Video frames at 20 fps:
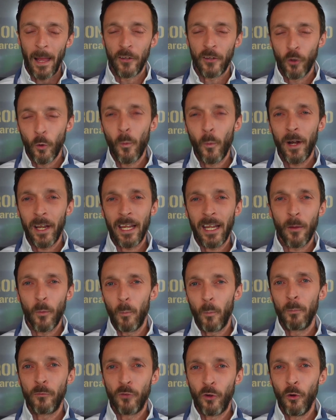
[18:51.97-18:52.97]
I don't want to get
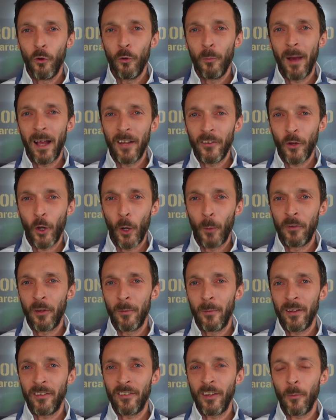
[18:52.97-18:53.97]
too madly
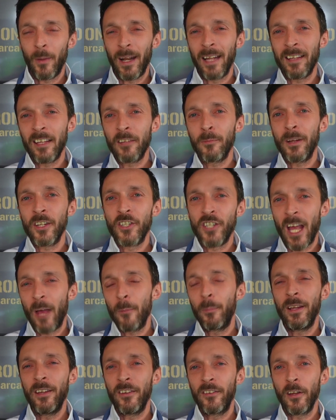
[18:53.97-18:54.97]
optimistic. When I did my
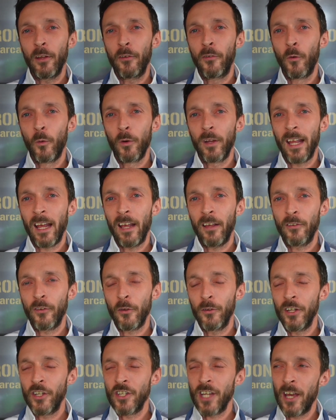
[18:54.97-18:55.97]
Champions League forecast on
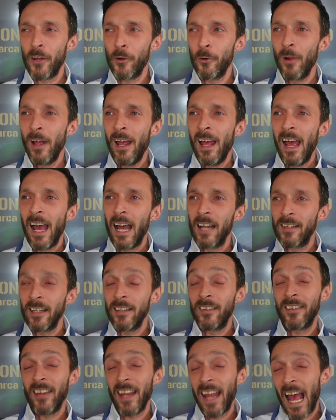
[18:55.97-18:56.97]
the channel, I did
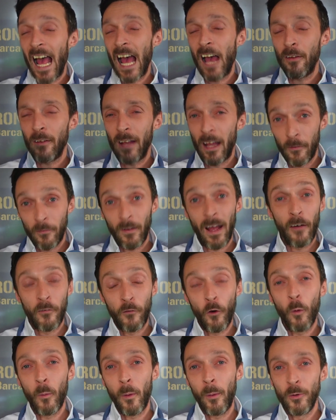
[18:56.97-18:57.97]
say I
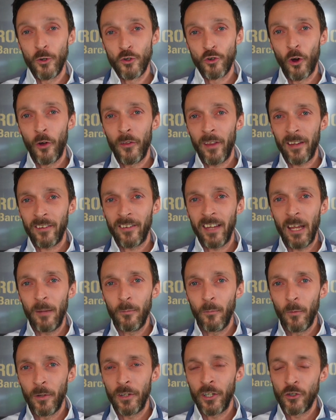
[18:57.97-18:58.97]
thought we would draw this
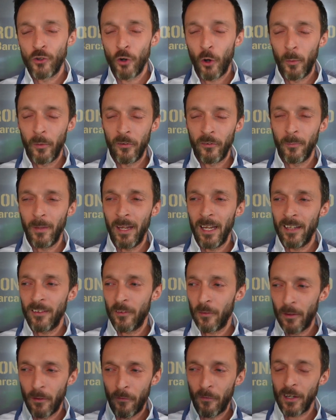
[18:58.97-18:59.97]
game when the draw was made, or
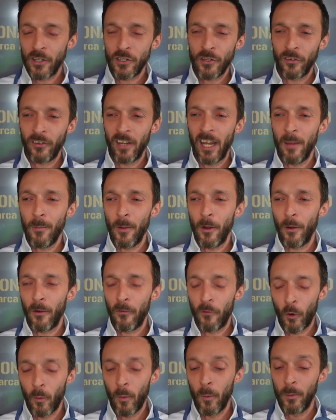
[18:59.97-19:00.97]
the fixtures came out. I
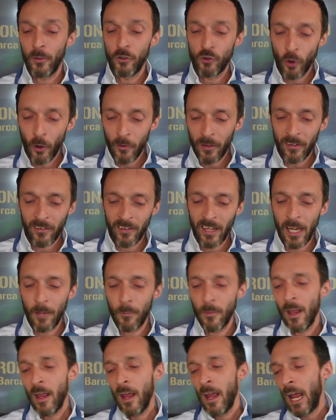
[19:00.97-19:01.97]
thought we would draw this game
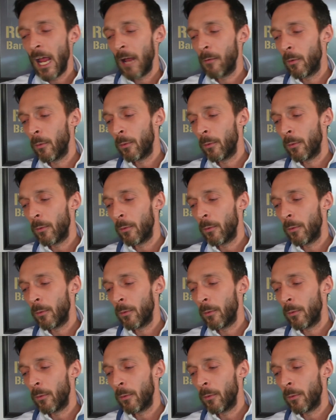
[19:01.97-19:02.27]
and we